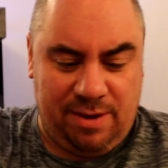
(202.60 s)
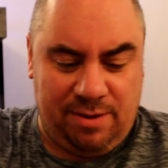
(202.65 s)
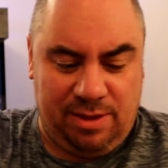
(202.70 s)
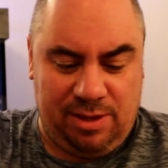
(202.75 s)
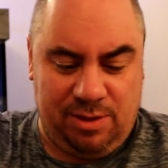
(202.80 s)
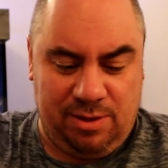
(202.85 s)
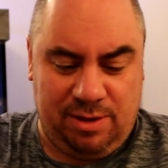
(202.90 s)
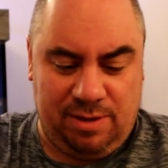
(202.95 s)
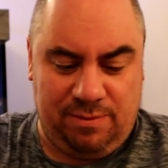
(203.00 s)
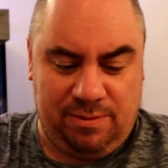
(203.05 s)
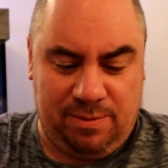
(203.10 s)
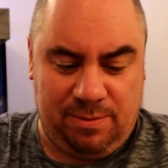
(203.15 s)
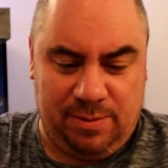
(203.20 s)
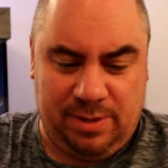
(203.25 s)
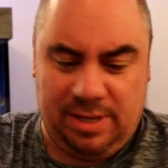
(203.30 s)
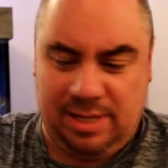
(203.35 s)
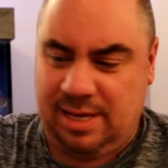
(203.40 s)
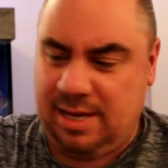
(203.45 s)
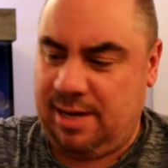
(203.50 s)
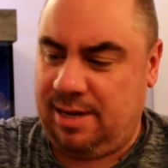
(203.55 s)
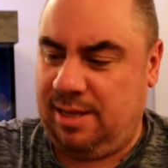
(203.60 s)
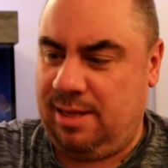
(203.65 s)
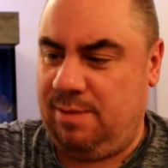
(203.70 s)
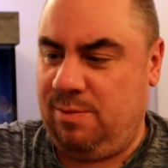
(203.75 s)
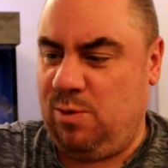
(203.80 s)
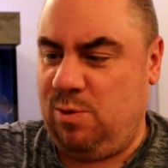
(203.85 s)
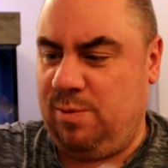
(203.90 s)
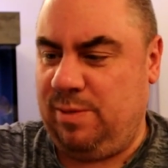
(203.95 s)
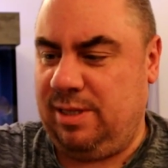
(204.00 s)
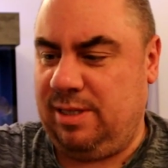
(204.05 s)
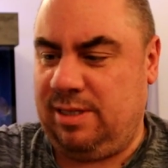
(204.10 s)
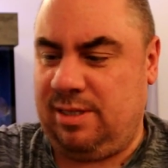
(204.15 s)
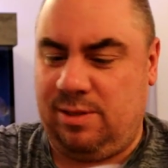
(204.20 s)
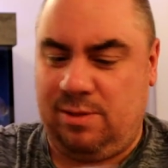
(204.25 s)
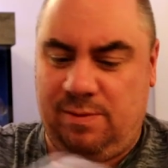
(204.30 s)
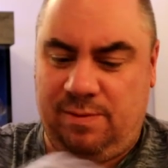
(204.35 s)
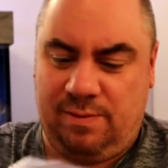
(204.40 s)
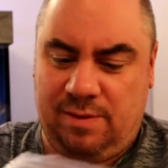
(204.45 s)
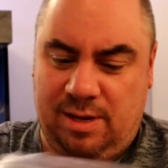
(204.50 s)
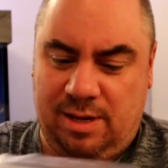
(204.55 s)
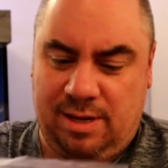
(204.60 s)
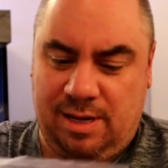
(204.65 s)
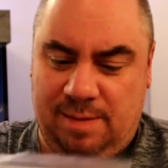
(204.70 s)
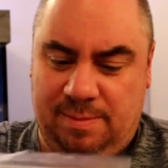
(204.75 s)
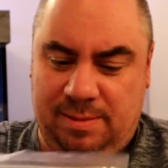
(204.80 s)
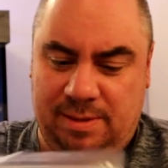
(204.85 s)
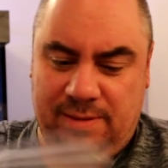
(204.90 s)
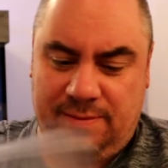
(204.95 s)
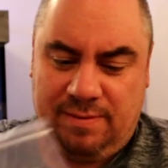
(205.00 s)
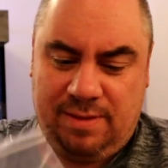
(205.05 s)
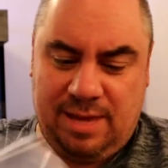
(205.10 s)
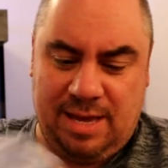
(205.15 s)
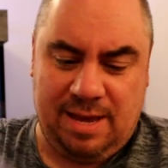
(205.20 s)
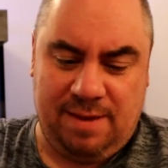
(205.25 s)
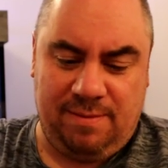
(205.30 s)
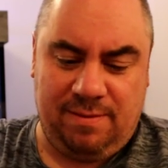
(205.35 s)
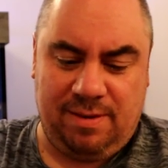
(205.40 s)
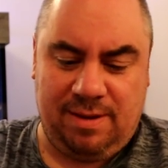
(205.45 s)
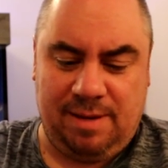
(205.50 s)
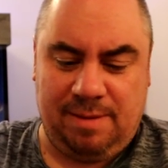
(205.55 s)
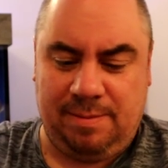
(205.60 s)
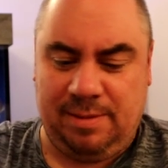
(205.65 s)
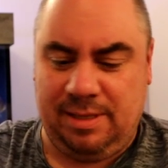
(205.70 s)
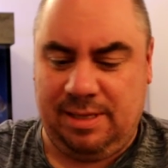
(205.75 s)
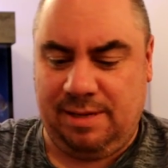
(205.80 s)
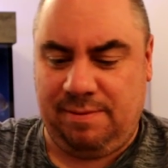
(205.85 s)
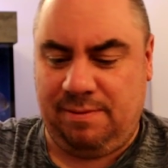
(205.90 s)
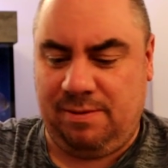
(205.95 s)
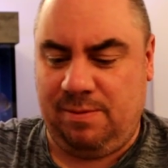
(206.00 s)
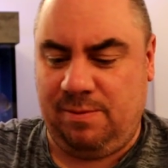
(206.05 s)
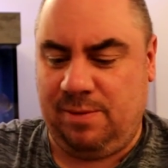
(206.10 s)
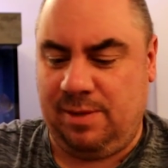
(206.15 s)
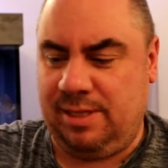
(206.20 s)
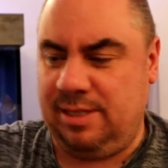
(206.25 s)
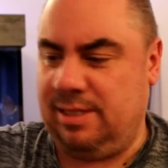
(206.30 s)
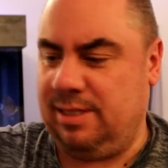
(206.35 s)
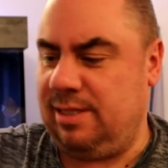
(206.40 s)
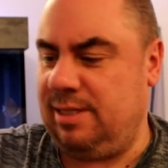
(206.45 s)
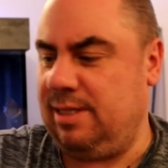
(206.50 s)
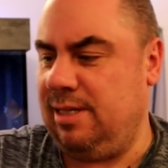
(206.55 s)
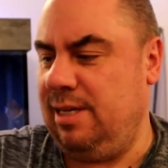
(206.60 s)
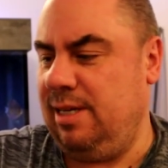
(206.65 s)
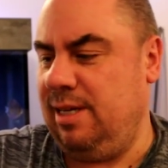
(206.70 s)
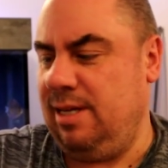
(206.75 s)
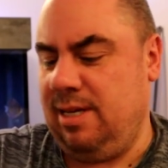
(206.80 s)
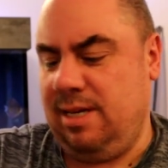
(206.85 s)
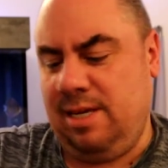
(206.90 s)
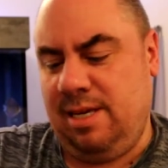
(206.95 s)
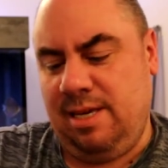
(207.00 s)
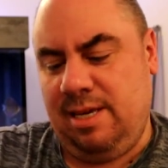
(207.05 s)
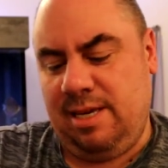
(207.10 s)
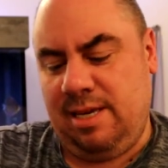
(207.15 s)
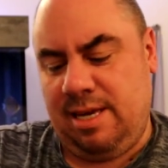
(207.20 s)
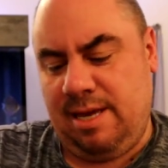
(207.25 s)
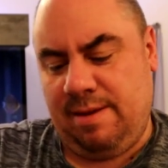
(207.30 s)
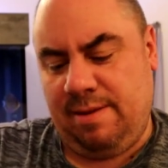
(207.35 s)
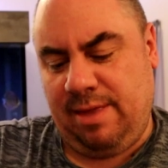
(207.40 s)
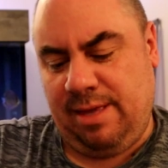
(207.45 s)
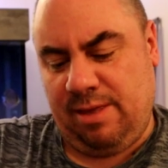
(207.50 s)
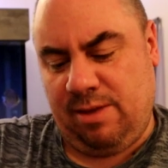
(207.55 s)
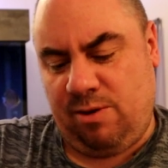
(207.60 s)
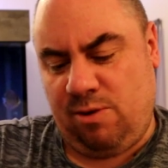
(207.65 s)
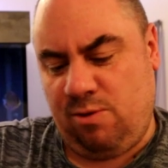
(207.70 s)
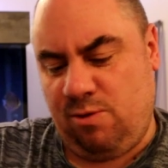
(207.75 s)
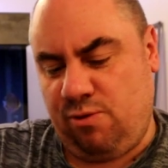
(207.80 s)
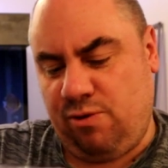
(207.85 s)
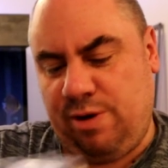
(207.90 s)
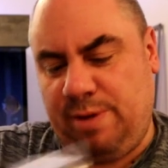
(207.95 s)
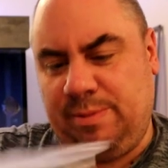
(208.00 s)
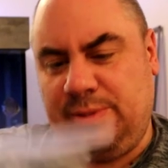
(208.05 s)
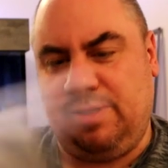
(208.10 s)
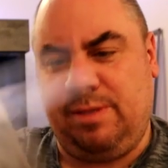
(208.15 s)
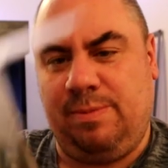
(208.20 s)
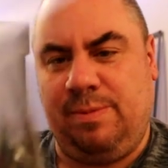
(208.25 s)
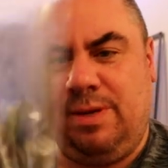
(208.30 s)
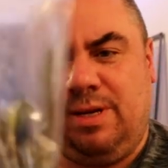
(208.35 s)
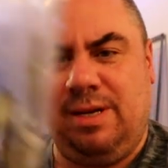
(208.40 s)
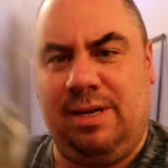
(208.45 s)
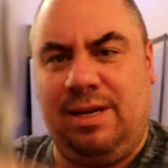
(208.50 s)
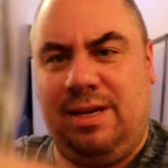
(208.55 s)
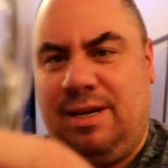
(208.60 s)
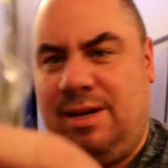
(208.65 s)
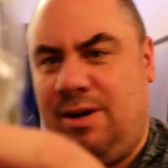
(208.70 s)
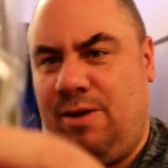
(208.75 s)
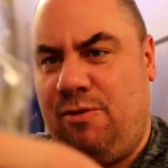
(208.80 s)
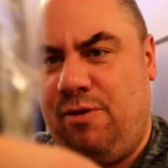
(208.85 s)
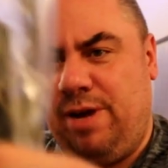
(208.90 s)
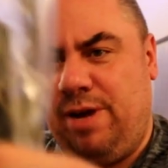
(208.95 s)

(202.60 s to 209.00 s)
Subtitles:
healthy looking from where they are at the moment. So we've got a couple of them, a couple of different ones. I think they're all crypts, but a